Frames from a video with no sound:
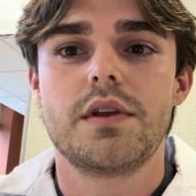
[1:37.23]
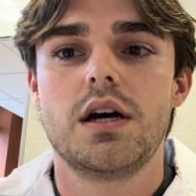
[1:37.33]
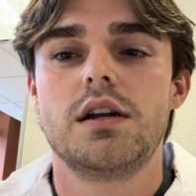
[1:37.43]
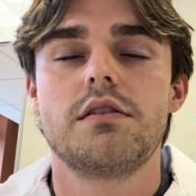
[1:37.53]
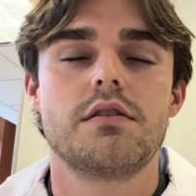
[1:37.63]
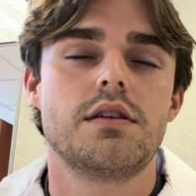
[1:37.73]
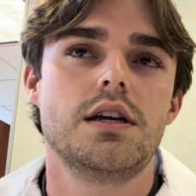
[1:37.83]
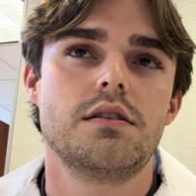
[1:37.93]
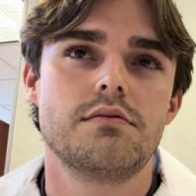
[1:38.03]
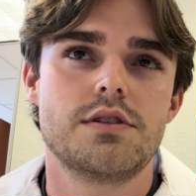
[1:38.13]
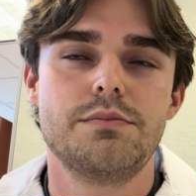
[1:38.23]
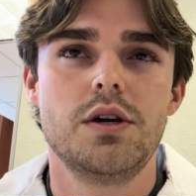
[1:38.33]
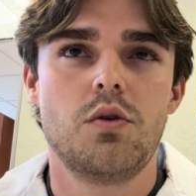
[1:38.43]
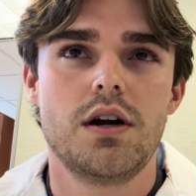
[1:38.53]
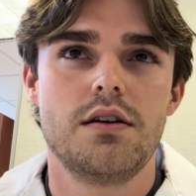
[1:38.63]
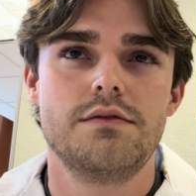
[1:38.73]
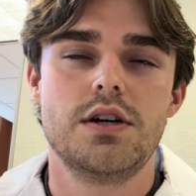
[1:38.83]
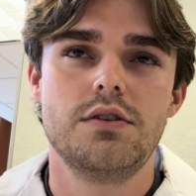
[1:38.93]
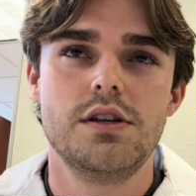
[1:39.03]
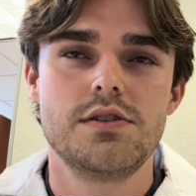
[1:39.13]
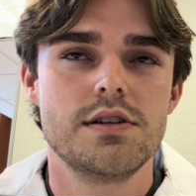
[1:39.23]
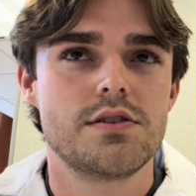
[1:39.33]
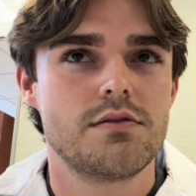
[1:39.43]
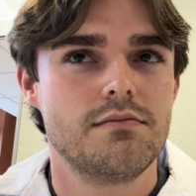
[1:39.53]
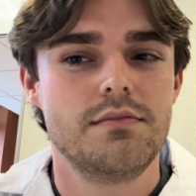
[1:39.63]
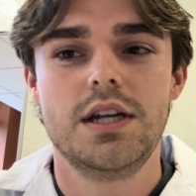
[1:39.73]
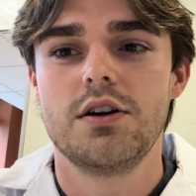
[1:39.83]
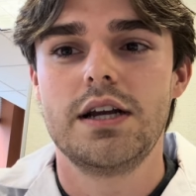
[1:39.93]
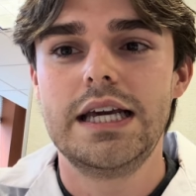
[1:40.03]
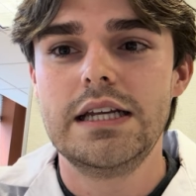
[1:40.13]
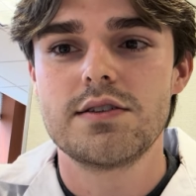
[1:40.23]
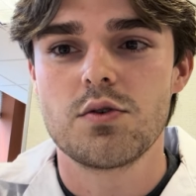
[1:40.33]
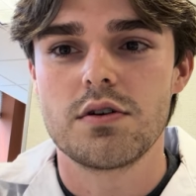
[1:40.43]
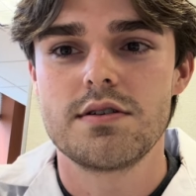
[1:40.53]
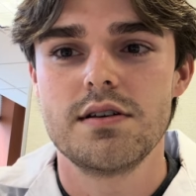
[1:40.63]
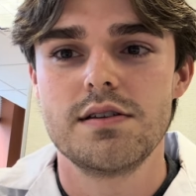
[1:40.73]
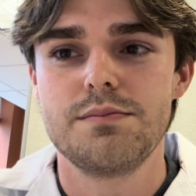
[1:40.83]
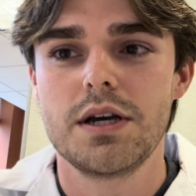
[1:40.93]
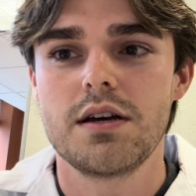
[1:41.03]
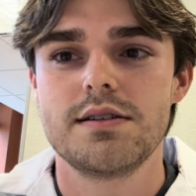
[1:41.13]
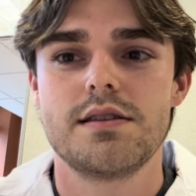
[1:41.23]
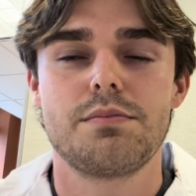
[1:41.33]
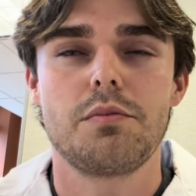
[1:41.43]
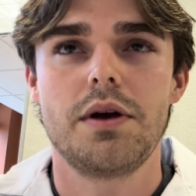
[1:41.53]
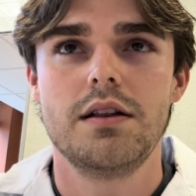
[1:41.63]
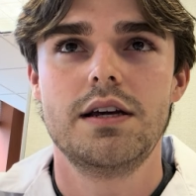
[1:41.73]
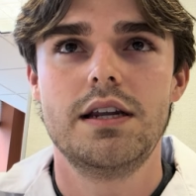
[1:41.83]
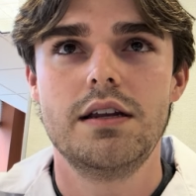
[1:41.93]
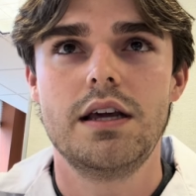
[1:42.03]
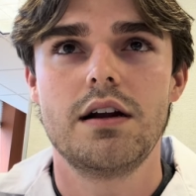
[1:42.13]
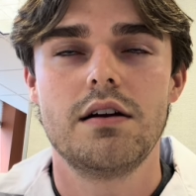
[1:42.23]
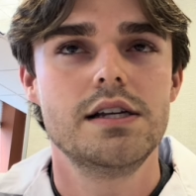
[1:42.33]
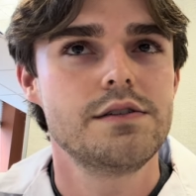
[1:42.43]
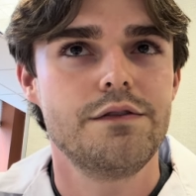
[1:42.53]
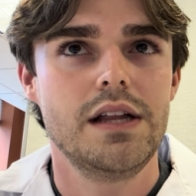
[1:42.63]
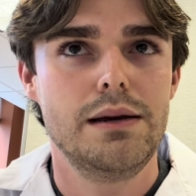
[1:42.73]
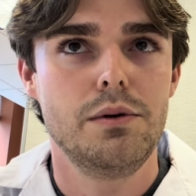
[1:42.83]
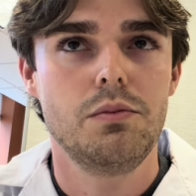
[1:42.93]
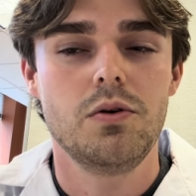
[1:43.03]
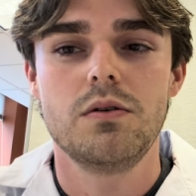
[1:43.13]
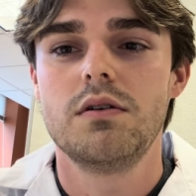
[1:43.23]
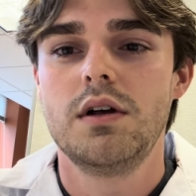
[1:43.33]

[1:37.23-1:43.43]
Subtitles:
Another thing to be aware of, don't use this near heat sources because the propellant in here is flammable.